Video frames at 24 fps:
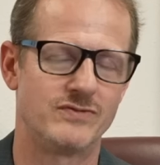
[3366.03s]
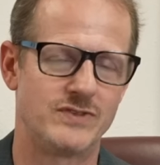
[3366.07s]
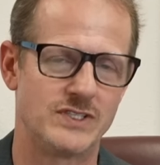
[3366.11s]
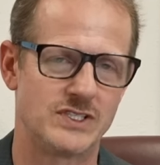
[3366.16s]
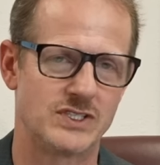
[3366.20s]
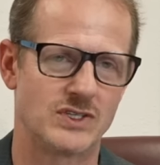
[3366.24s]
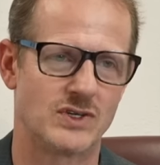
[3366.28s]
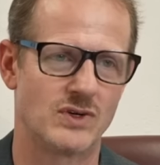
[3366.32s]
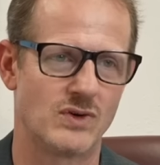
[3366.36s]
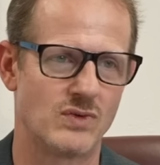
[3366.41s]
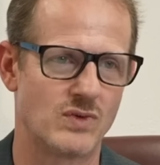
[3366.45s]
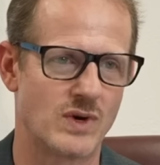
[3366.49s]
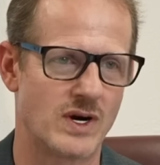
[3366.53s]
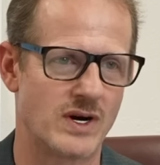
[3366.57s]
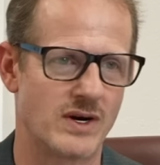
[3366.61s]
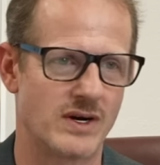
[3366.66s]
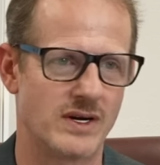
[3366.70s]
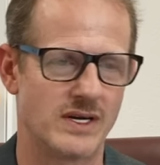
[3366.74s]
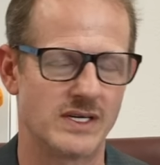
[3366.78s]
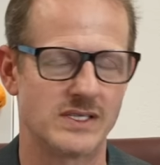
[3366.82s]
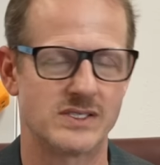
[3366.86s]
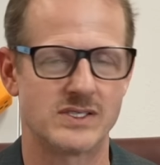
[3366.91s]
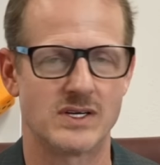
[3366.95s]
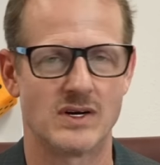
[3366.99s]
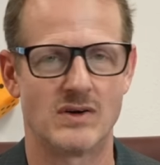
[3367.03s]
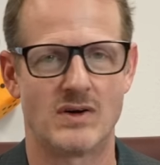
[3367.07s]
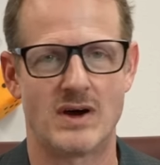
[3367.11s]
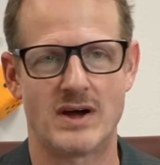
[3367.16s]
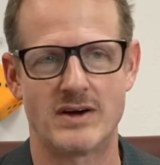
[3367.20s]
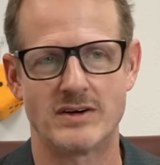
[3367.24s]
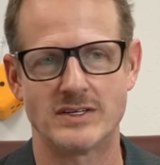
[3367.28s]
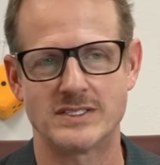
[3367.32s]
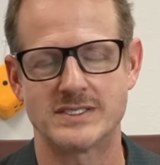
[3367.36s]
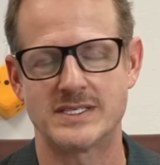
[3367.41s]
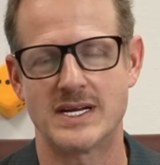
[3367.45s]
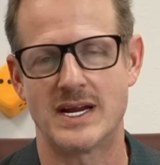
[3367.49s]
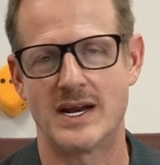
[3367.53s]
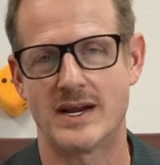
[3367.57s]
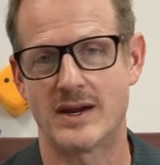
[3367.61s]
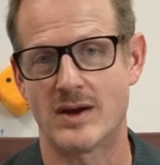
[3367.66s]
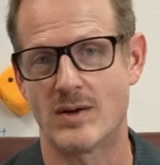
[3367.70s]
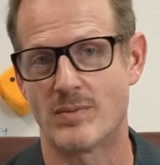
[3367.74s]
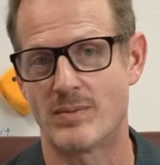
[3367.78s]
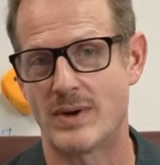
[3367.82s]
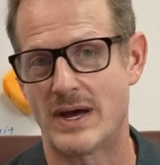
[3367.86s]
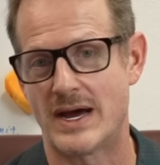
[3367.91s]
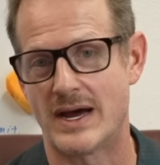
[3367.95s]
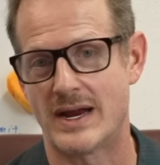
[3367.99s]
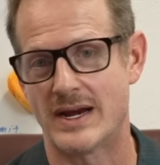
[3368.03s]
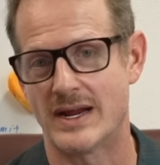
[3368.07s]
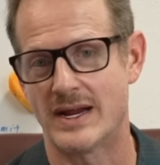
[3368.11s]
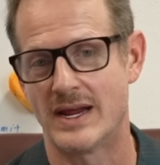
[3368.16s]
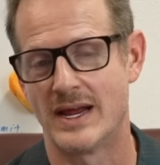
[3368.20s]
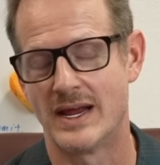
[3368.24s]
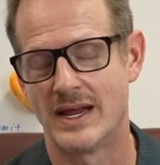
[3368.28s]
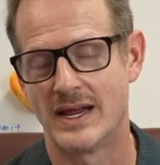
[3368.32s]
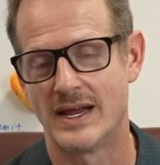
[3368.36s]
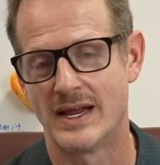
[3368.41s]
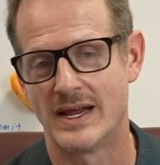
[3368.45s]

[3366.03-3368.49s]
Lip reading: and physical awareness, you know, understanding your body.